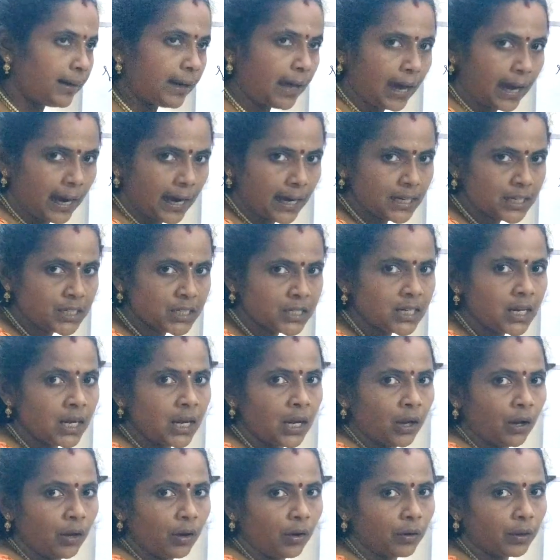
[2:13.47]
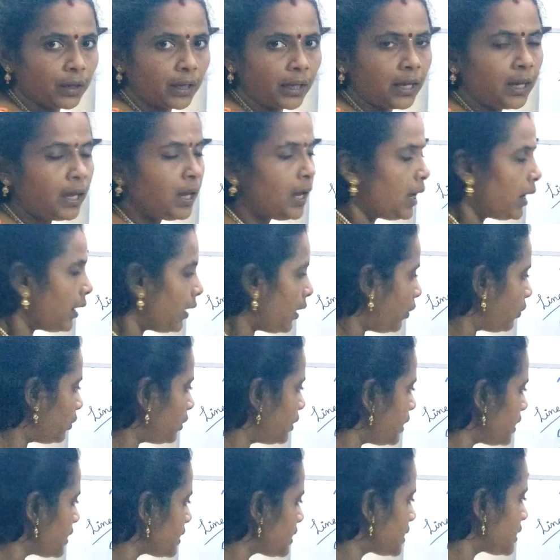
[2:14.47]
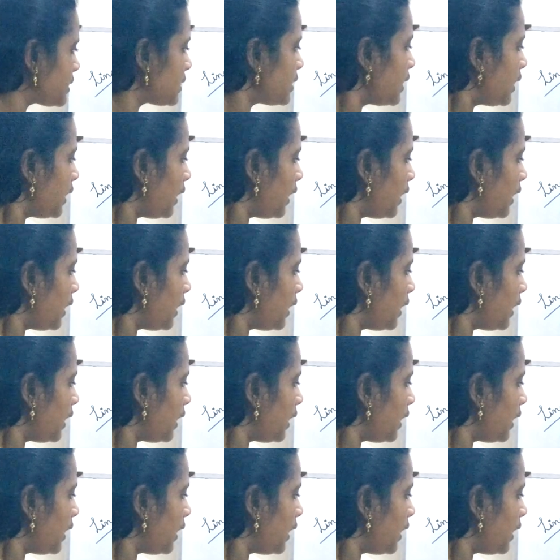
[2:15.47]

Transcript: dash. Okay. Now, this